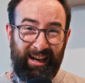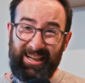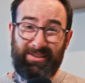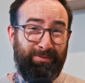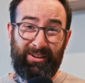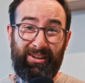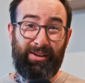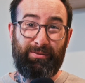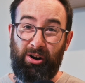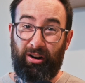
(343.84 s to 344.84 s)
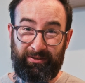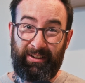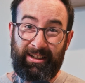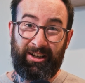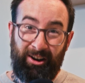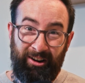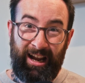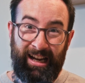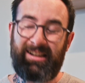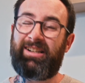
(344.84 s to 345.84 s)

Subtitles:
I just really love coffee, all right?